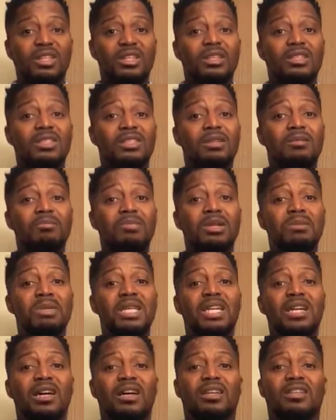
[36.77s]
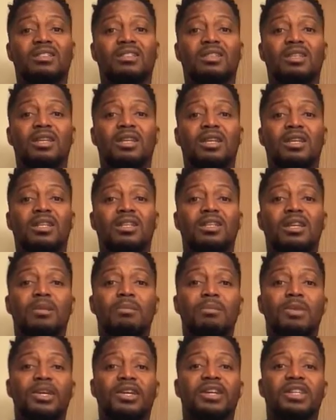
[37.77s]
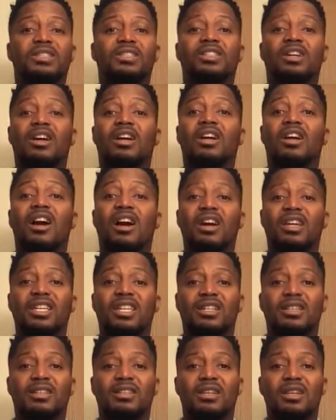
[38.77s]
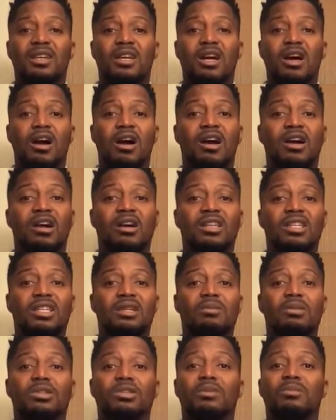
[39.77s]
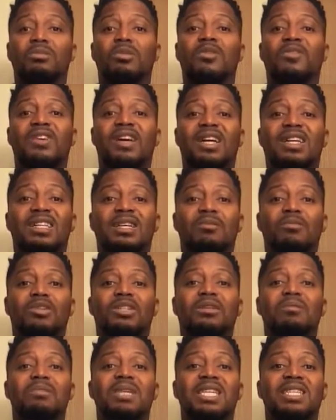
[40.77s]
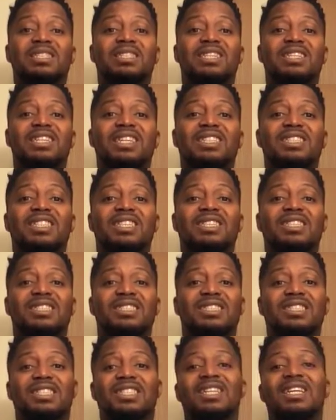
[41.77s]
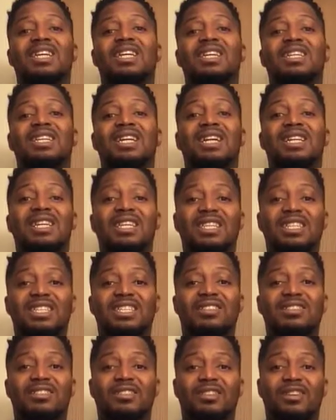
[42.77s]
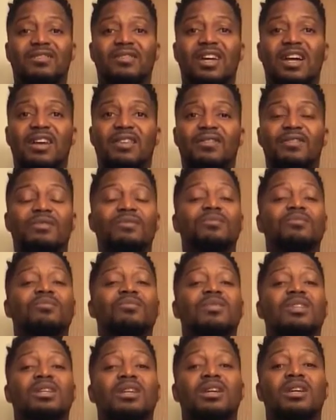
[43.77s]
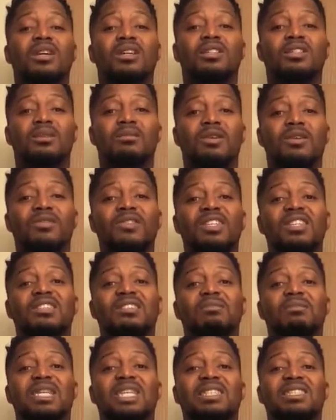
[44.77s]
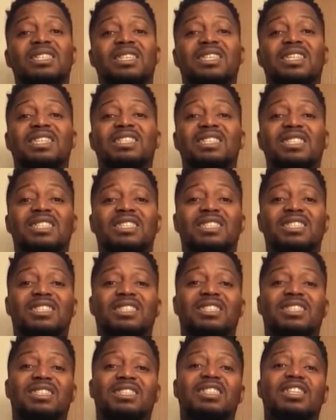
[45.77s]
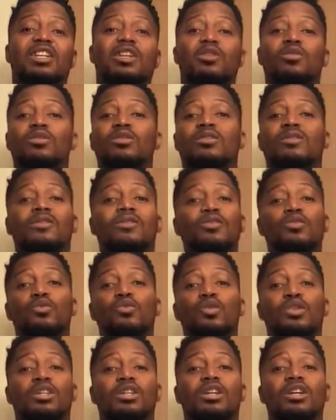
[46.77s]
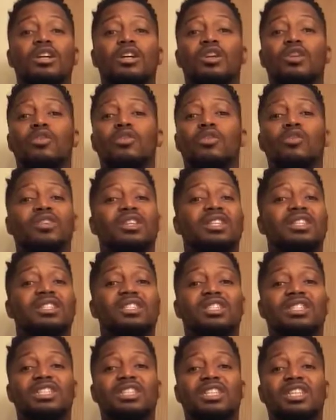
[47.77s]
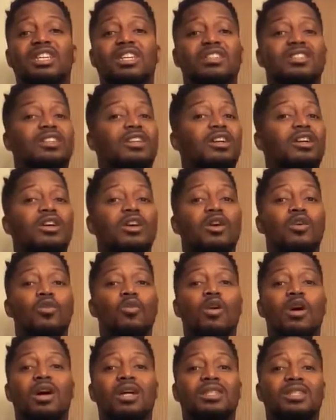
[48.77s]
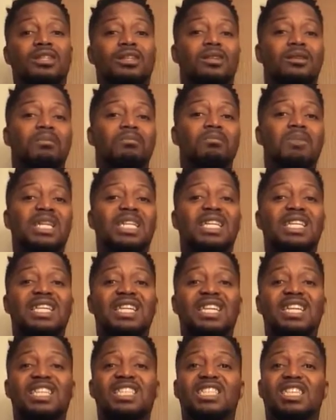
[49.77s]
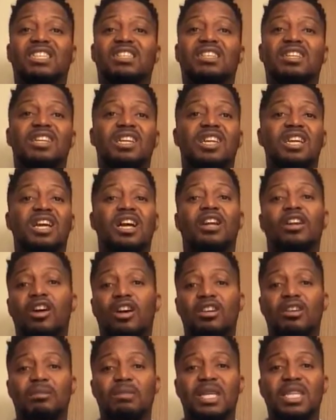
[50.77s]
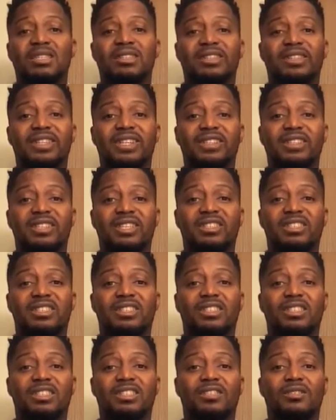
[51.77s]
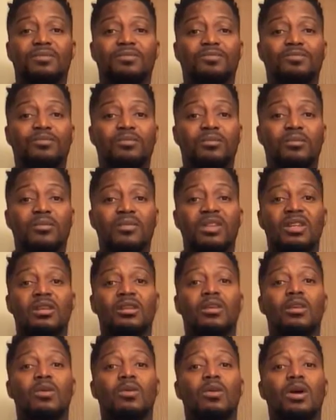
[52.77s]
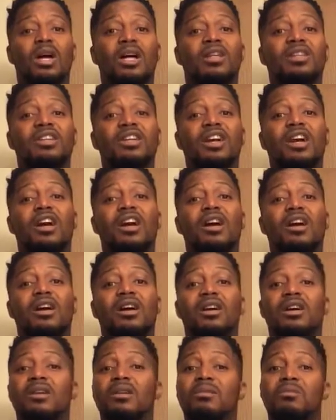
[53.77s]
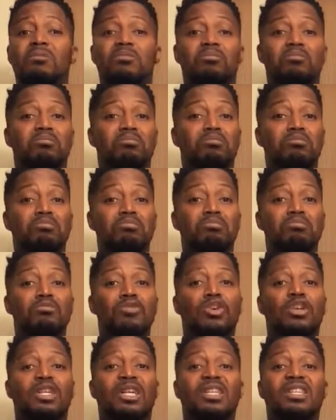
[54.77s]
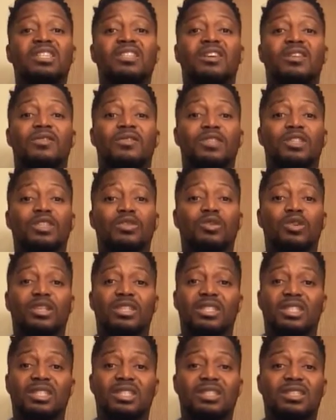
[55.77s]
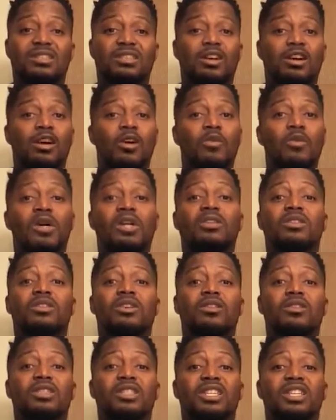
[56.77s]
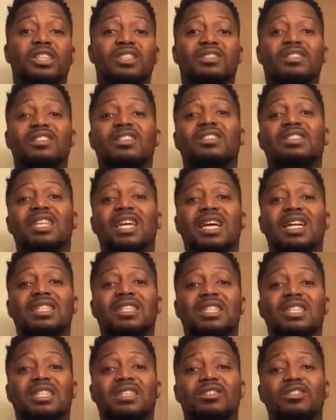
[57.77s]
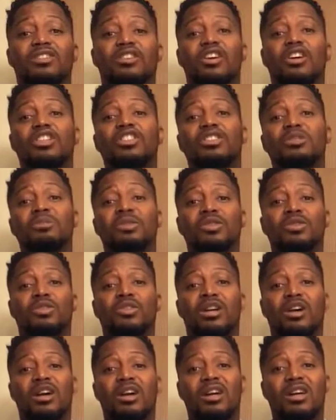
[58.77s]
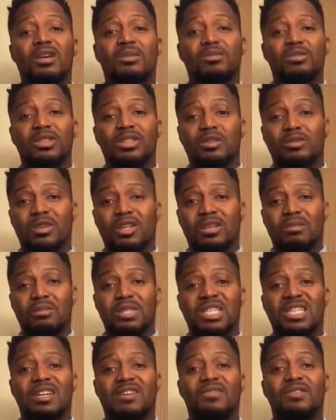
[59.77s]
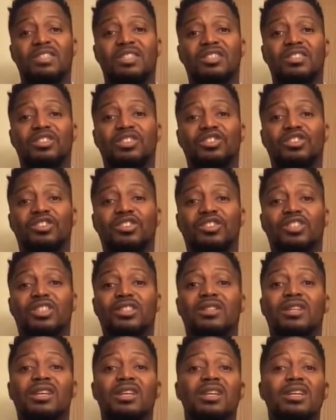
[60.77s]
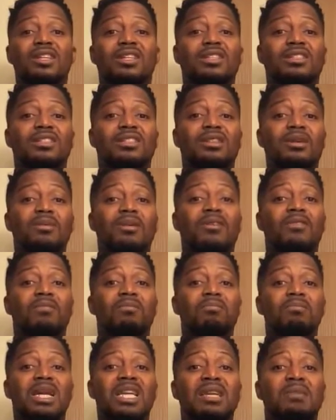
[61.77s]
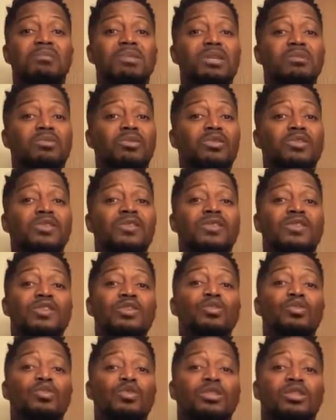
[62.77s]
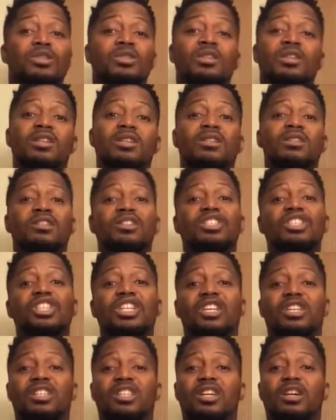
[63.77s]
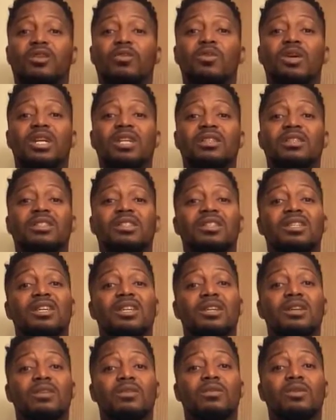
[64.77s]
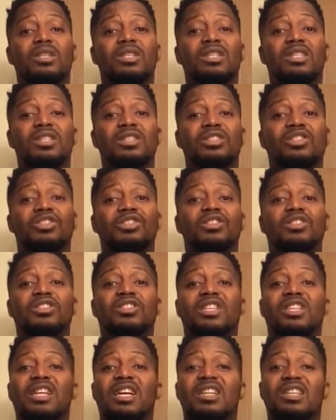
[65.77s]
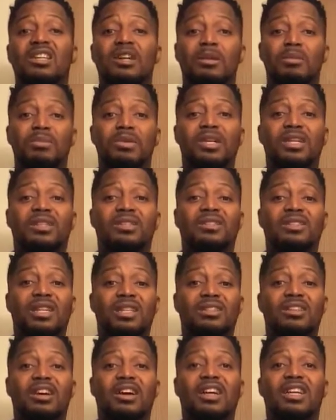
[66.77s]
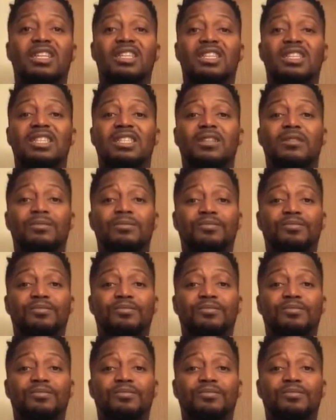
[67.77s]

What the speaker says: simply because their parents or guardian are unable to provide them with the basic necessity that they need to survive. Some of these basic necessities include food, clothing, shelter, water, medication, and other basic necessities. While there are more than enough resources or wealth out there in society to contribute or help with the well-being of these children, many people refuse to share their wealth with these children and their parents that are in need.